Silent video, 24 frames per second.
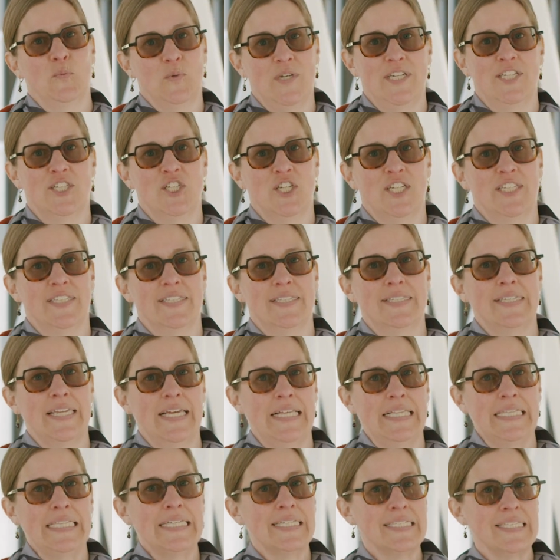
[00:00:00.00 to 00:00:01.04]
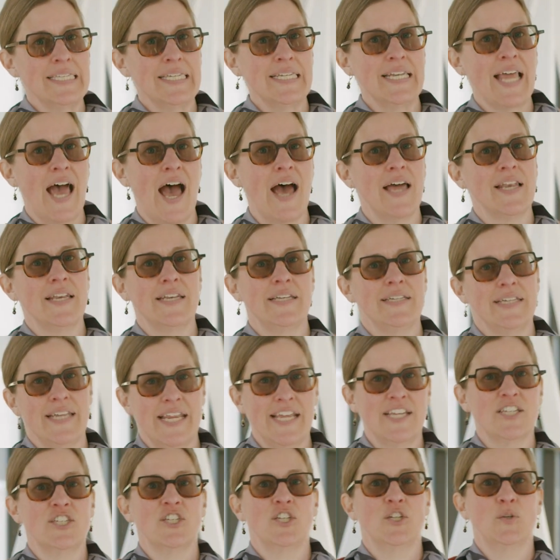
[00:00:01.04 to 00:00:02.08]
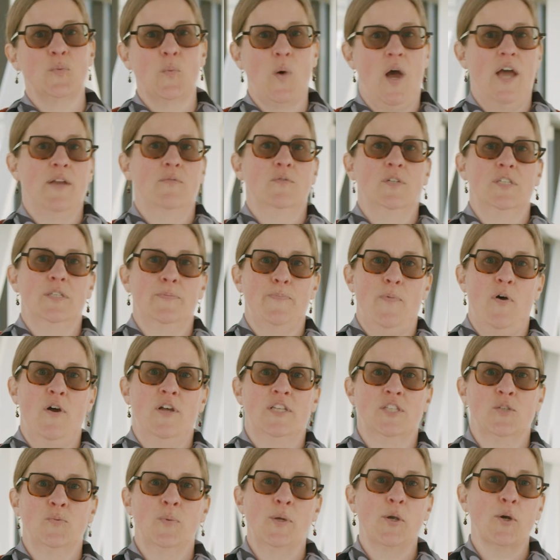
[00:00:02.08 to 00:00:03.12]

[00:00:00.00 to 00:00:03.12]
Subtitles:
regions to elicit a nationwide response.